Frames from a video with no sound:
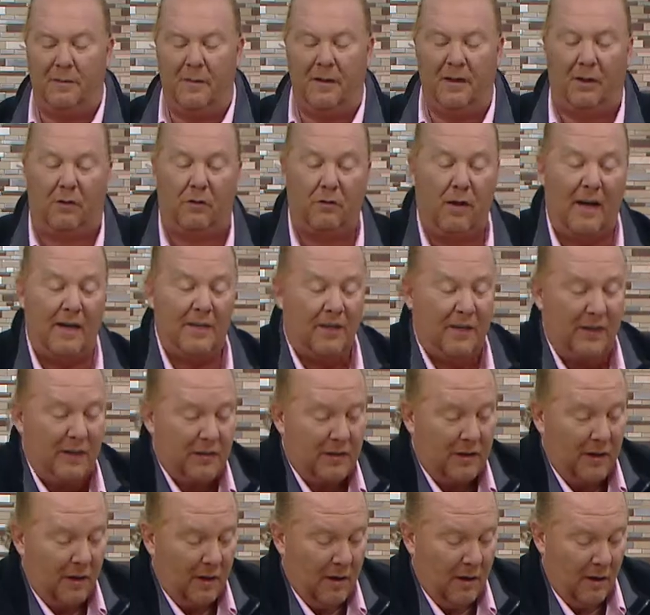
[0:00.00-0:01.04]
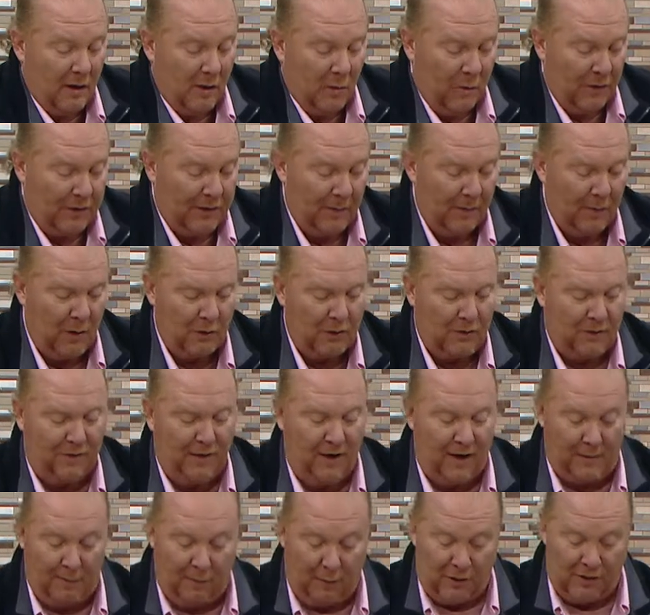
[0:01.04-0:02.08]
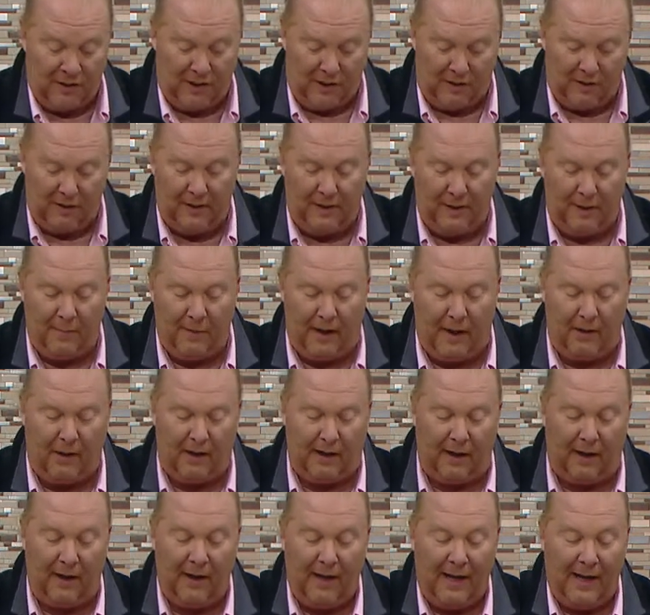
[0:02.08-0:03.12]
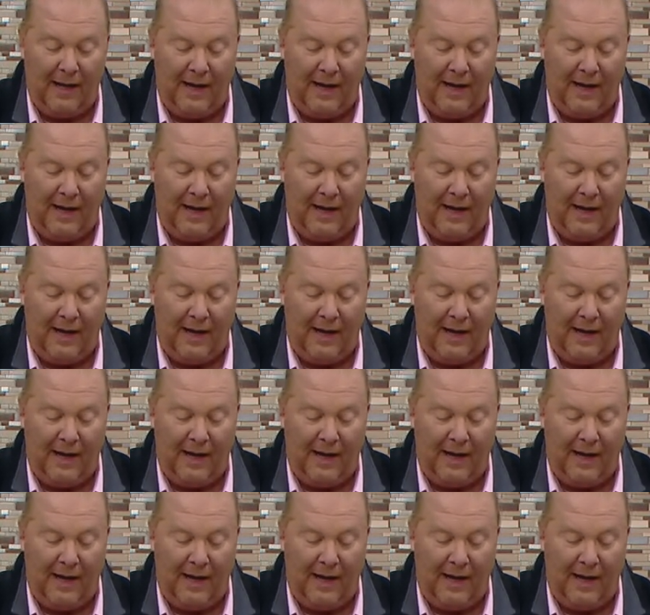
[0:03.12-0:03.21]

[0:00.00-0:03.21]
me the craziest with the most fun, particularly in America,